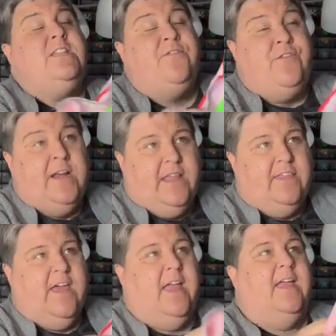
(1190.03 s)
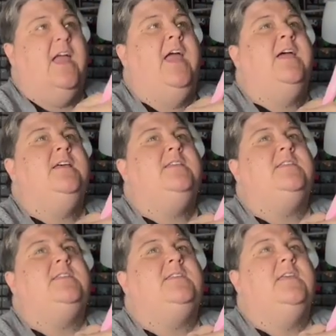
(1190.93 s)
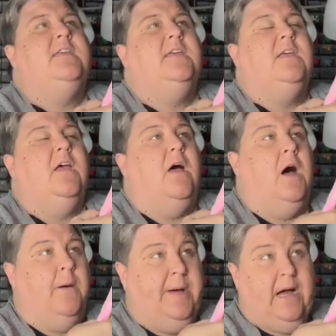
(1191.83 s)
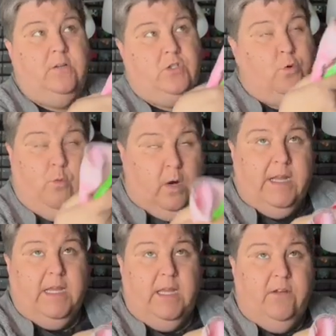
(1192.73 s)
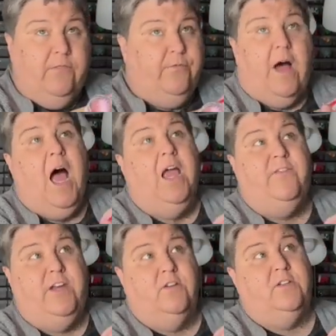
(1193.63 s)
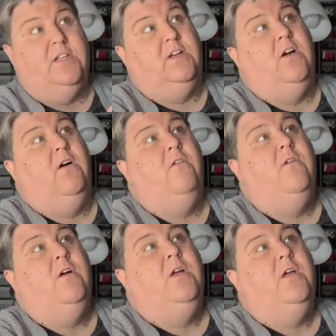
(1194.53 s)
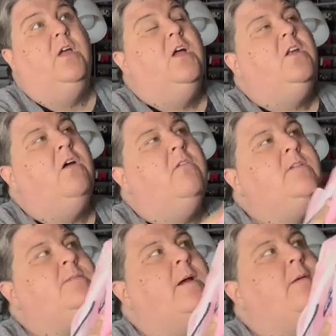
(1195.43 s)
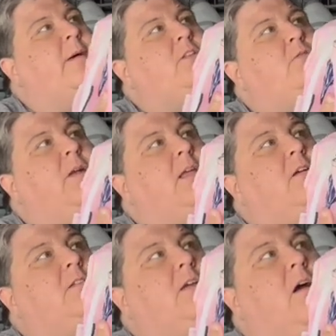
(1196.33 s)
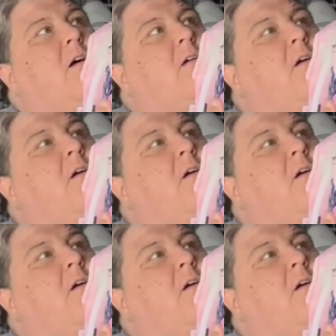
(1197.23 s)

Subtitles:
the funny thing is about 25 years ago. No, it was probably about 20 years ago.